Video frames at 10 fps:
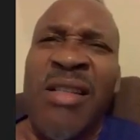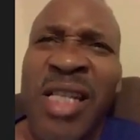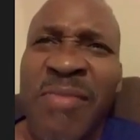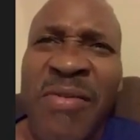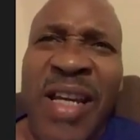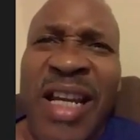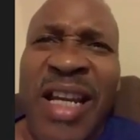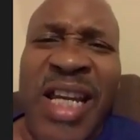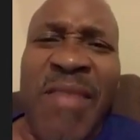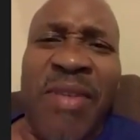Timmy fighting,
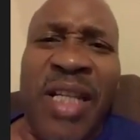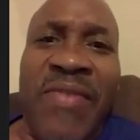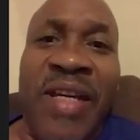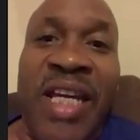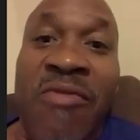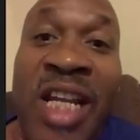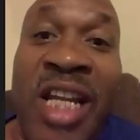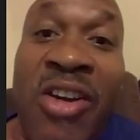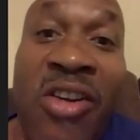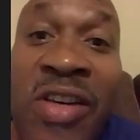I can't believe it. And
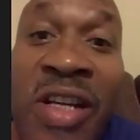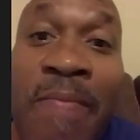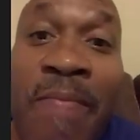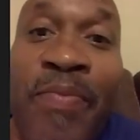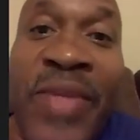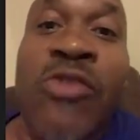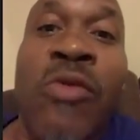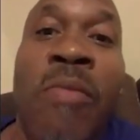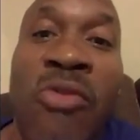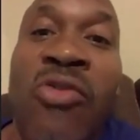when I heard it,
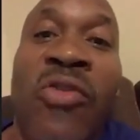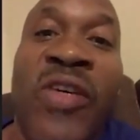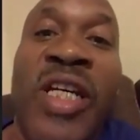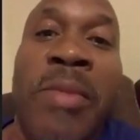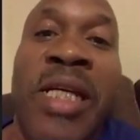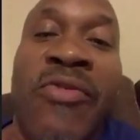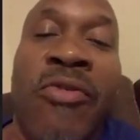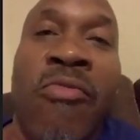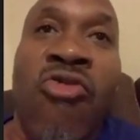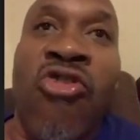that's what motivated me
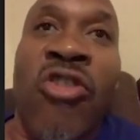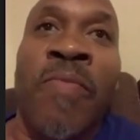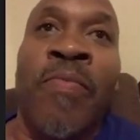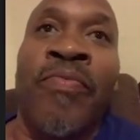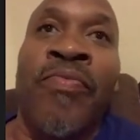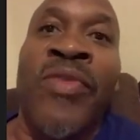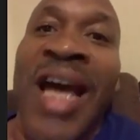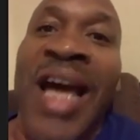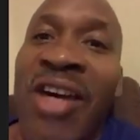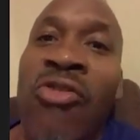even more.
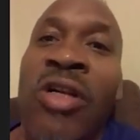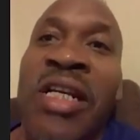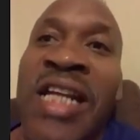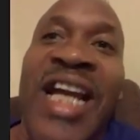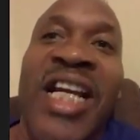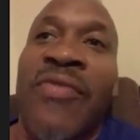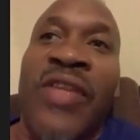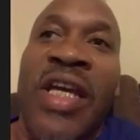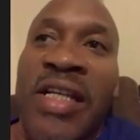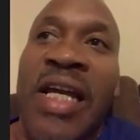Not on a negative
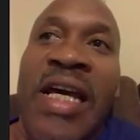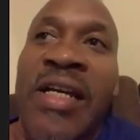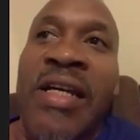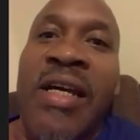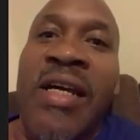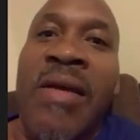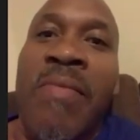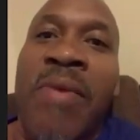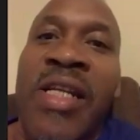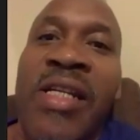thing, like,
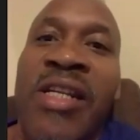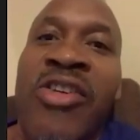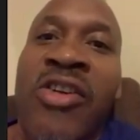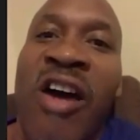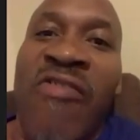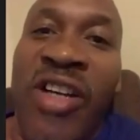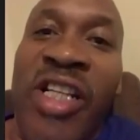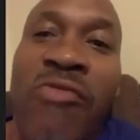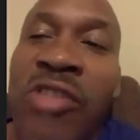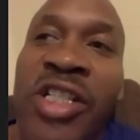but I
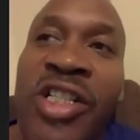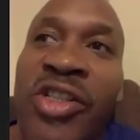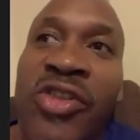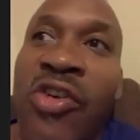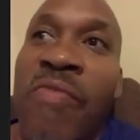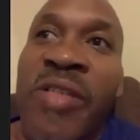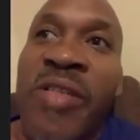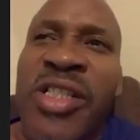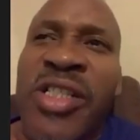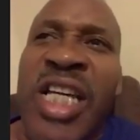really wanted to do it
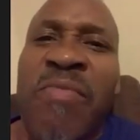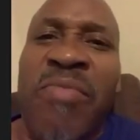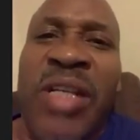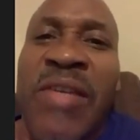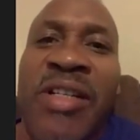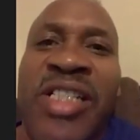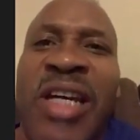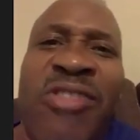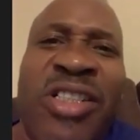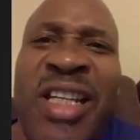because they didn't believe it because
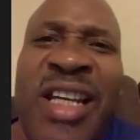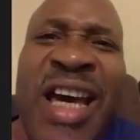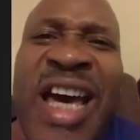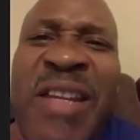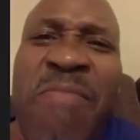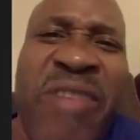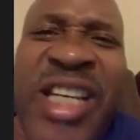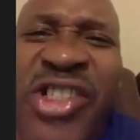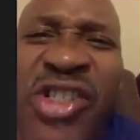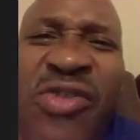I wasn't a guy to
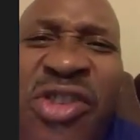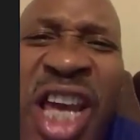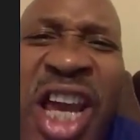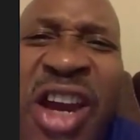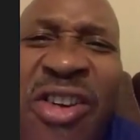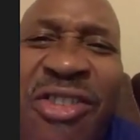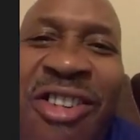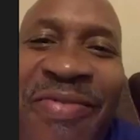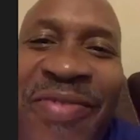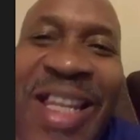bite you ear
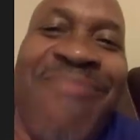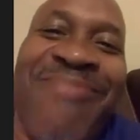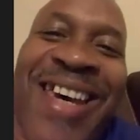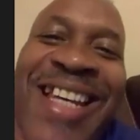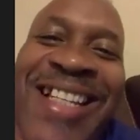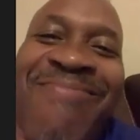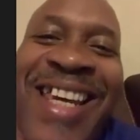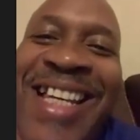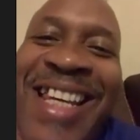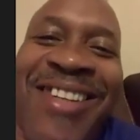off like Mike.
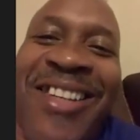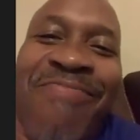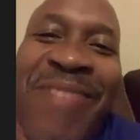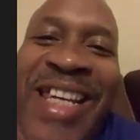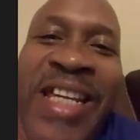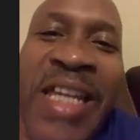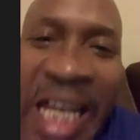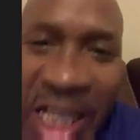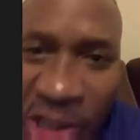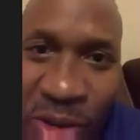Mike, I love Mike.
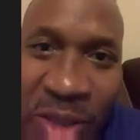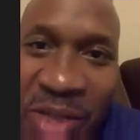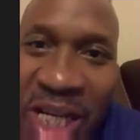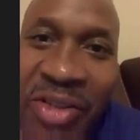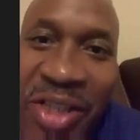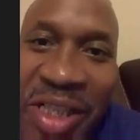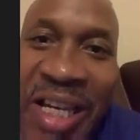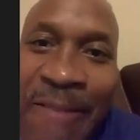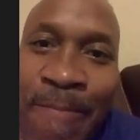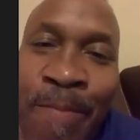I was with him the other
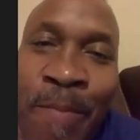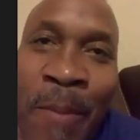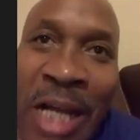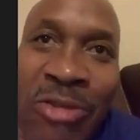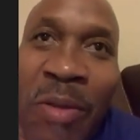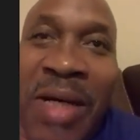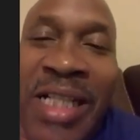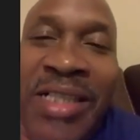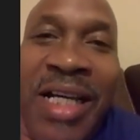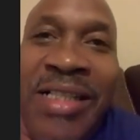day. I was with
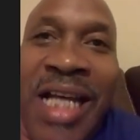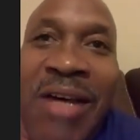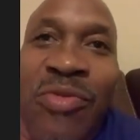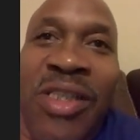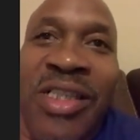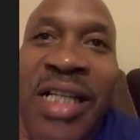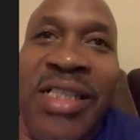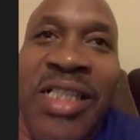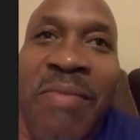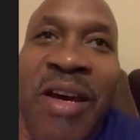Mike Tyson. I was with
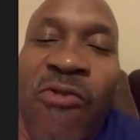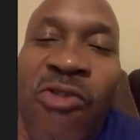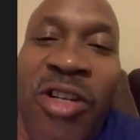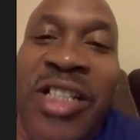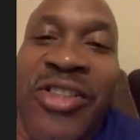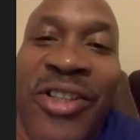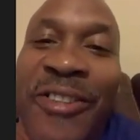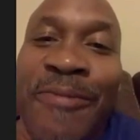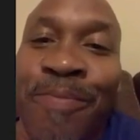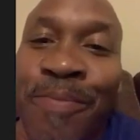Tyson about 4 days
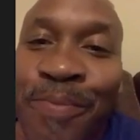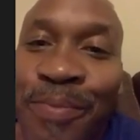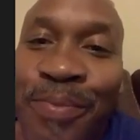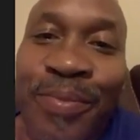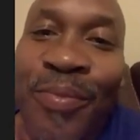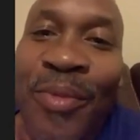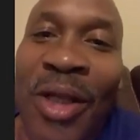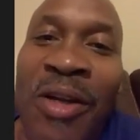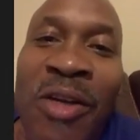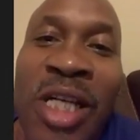ago.
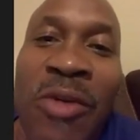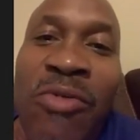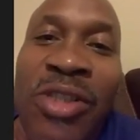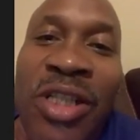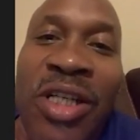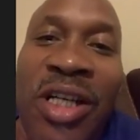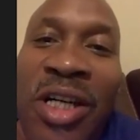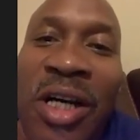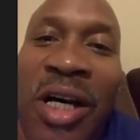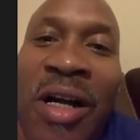It was
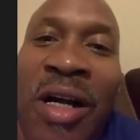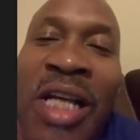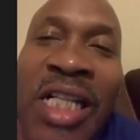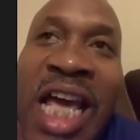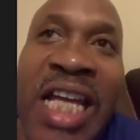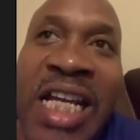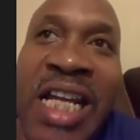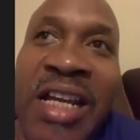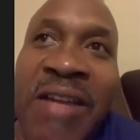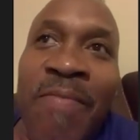they had
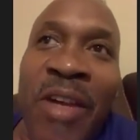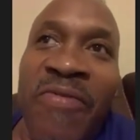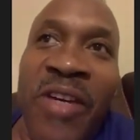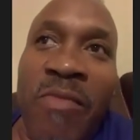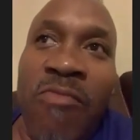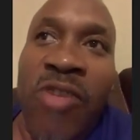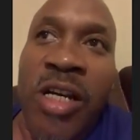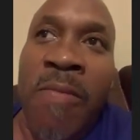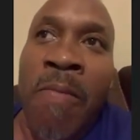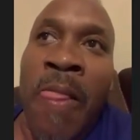a event
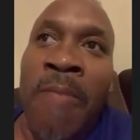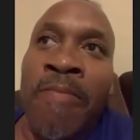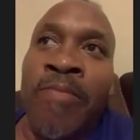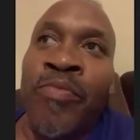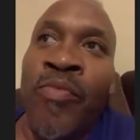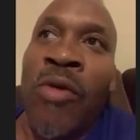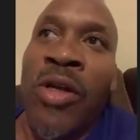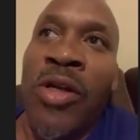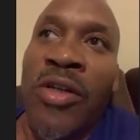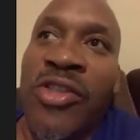where
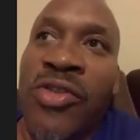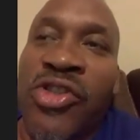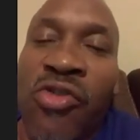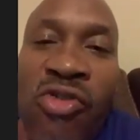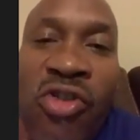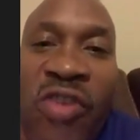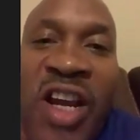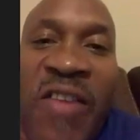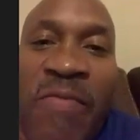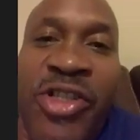you
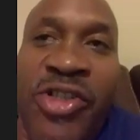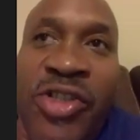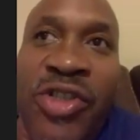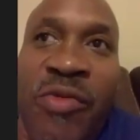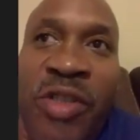autograph pictures.